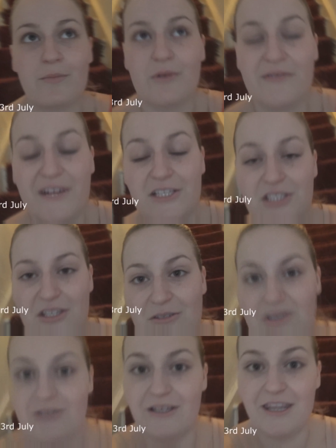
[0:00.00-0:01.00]
remember if I
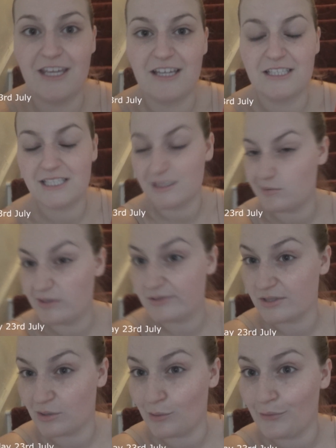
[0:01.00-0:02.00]
showed you. I think I did, but it
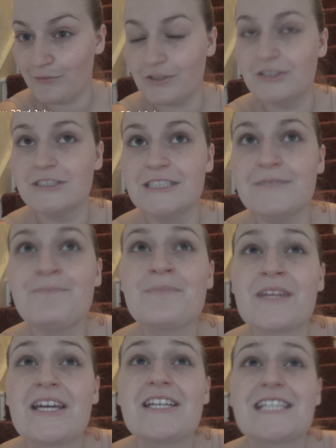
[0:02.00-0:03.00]
was awful.
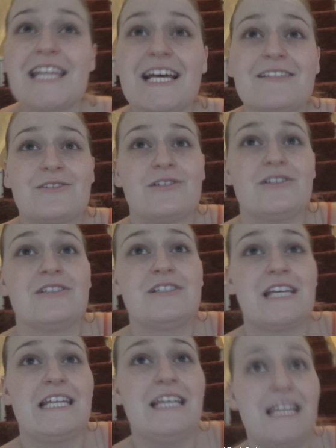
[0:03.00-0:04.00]
So that's
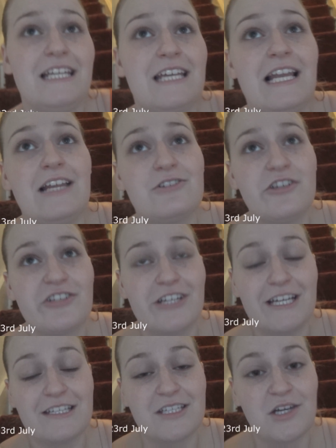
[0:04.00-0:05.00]
good. And then the electrician
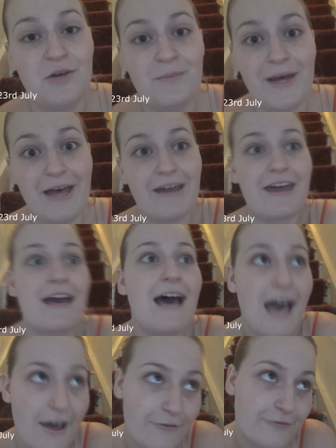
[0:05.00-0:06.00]
has to come back
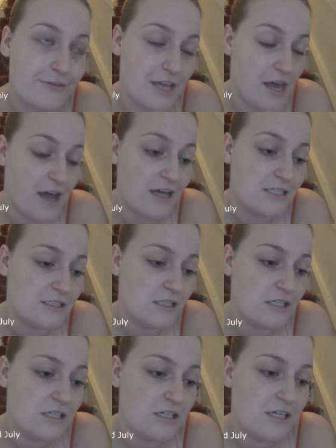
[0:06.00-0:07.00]
after
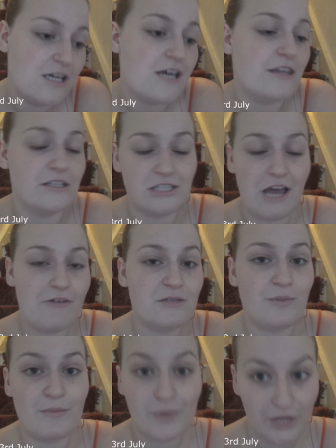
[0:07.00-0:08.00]
the shower's
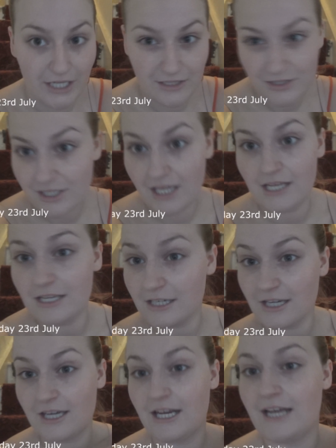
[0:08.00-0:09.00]
been put in so he
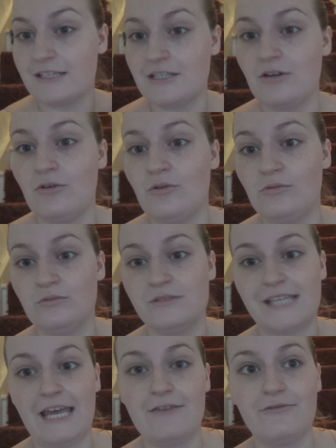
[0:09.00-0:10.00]
can connect it all
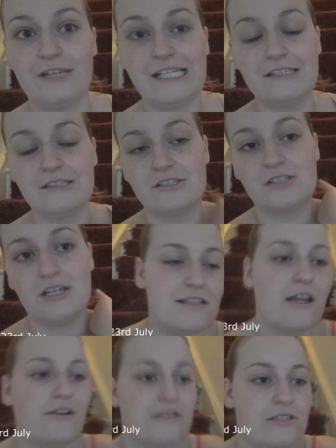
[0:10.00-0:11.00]
safely and stuff.
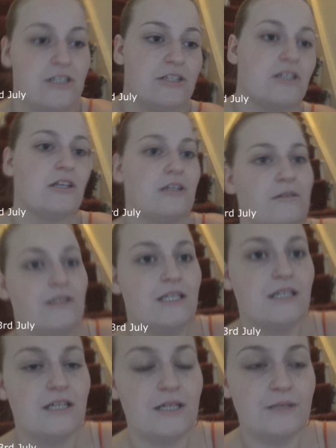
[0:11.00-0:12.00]
There's loads to do,
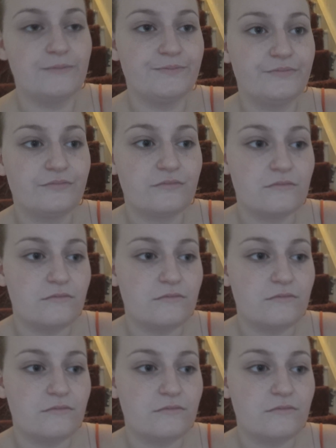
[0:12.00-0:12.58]
and